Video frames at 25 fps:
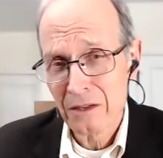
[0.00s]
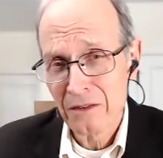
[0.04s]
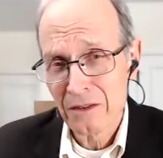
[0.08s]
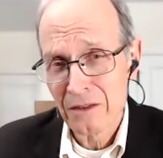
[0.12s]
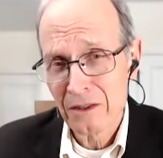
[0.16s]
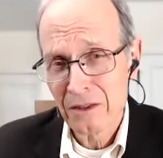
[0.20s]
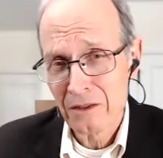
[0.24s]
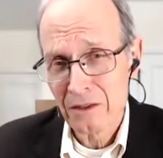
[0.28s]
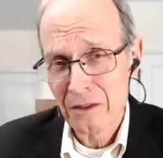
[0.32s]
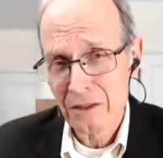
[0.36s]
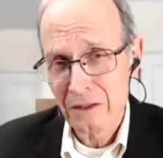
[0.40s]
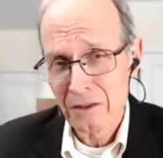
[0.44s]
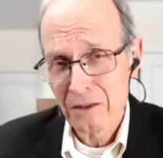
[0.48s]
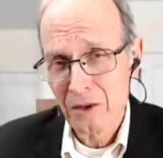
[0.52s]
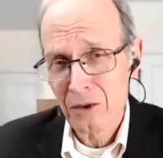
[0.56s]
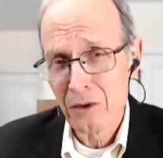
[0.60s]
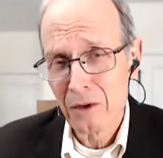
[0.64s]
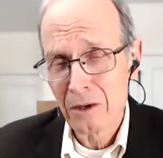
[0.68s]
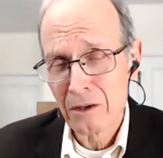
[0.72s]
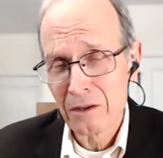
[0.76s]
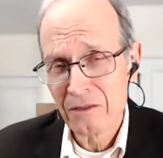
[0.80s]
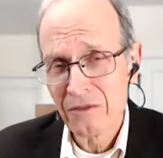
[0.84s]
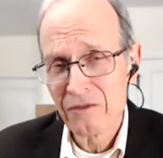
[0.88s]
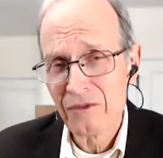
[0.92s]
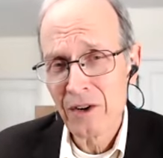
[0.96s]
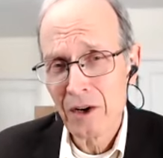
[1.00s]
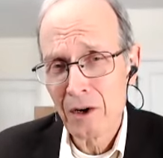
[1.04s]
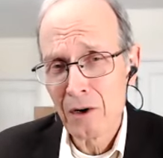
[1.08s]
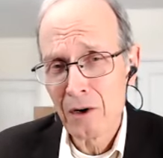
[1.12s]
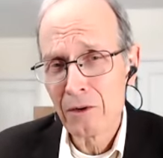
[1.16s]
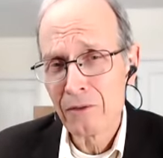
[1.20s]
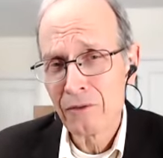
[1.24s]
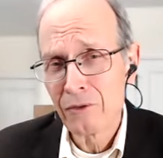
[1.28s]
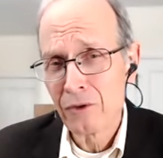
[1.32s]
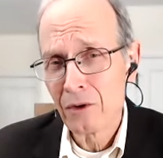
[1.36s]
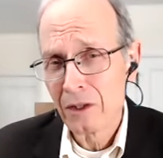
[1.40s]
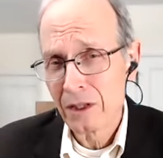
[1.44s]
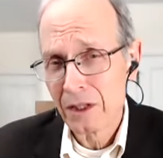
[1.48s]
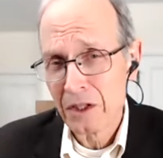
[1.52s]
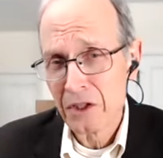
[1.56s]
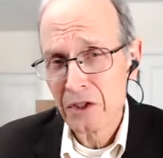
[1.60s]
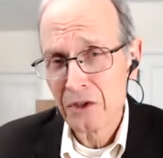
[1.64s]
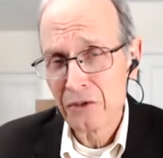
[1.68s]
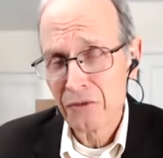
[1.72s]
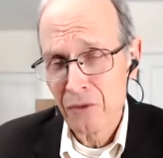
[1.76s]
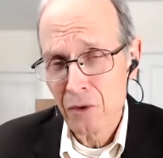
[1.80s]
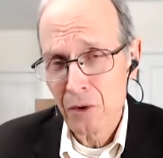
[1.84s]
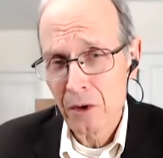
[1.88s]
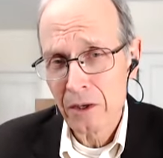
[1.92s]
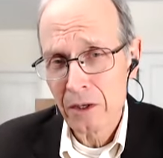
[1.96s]
the, court of Pharaoh for at least
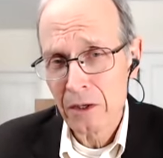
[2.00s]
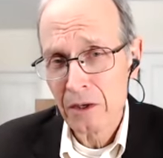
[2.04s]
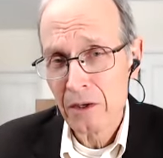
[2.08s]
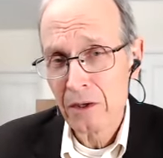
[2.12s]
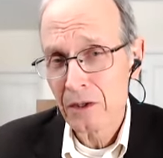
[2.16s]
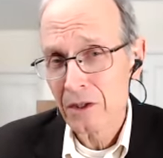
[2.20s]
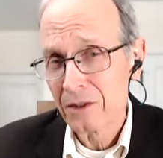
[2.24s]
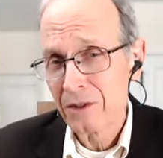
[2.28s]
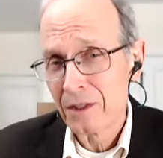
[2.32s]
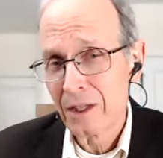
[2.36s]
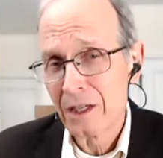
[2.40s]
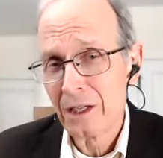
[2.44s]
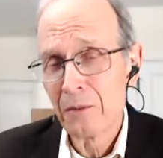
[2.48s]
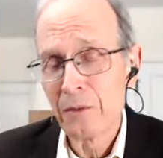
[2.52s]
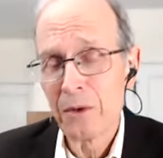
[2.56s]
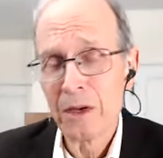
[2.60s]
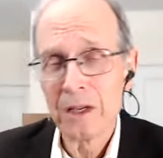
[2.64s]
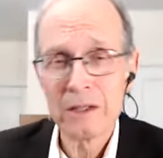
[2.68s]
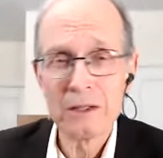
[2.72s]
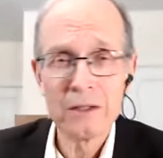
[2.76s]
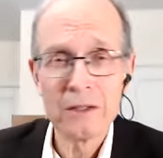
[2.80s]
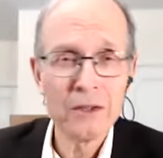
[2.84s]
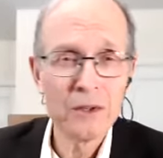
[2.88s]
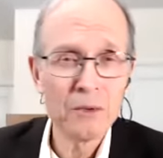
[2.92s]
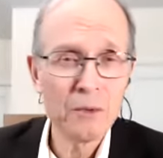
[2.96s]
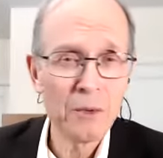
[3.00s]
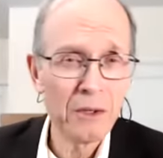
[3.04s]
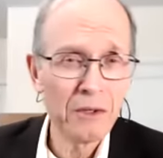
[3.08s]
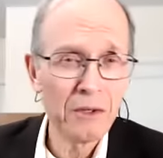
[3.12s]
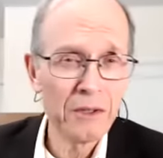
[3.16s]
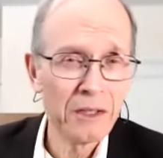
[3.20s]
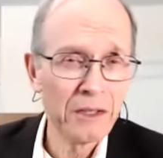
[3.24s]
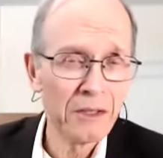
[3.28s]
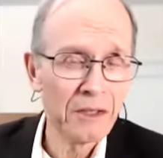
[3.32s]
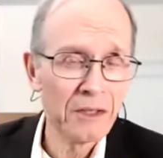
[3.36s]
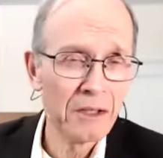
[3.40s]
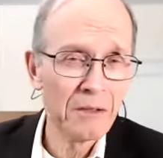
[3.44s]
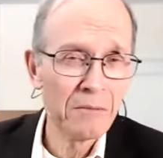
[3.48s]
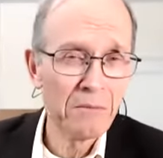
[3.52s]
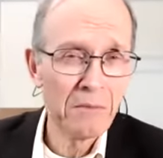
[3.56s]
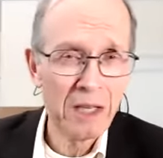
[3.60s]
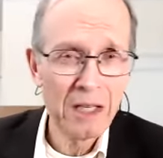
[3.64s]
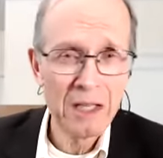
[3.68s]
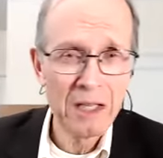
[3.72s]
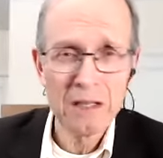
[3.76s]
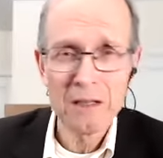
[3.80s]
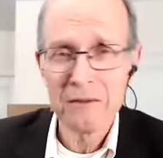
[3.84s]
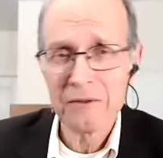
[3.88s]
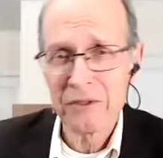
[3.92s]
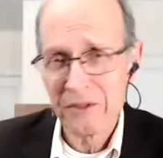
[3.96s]
40 years, and then he went to the wilderness in
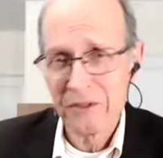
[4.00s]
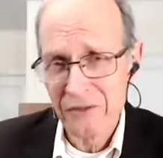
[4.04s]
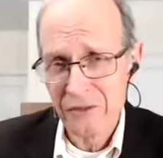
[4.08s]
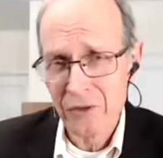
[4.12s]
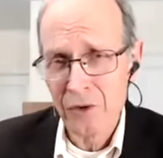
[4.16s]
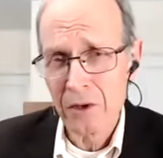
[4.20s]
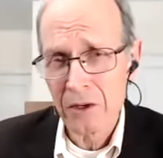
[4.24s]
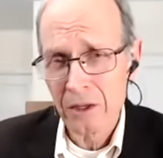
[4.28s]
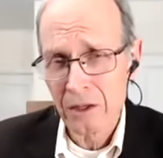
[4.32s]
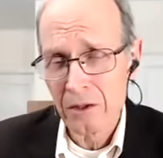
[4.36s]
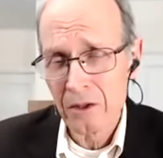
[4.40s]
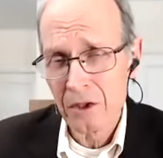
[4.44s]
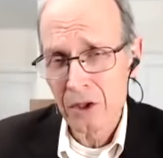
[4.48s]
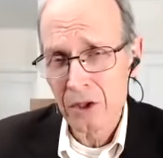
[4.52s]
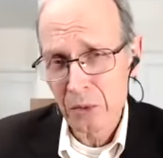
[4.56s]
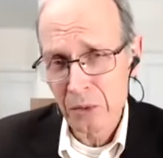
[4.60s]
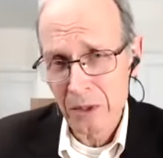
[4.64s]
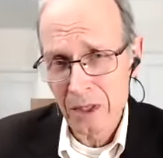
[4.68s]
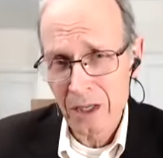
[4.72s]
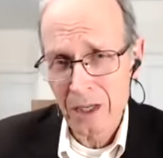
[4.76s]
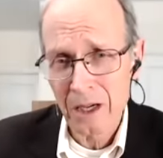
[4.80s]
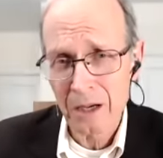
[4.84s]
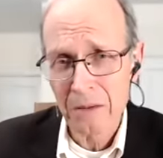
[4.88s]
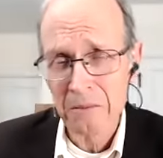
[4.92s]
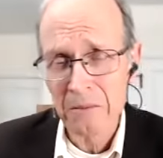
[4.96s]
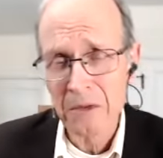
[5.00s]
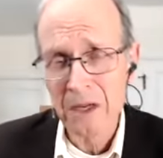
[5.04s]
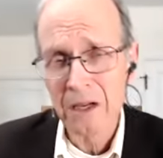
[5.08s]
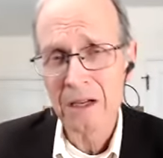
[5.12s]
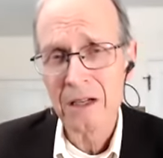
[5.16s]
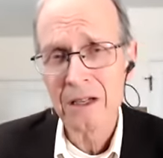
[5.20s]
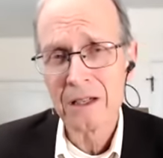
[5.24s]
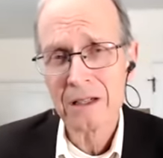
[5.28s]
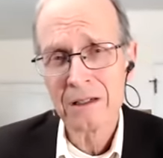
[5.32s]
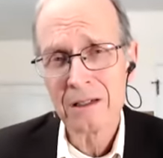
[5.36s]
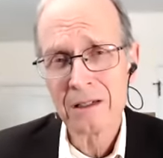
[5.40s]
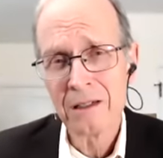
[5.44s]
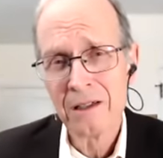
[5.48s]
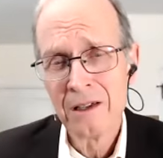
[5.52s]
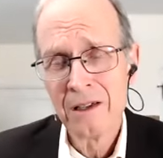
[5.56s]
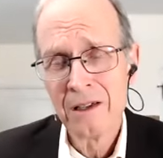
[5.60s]
Midian for 40 years where he got married and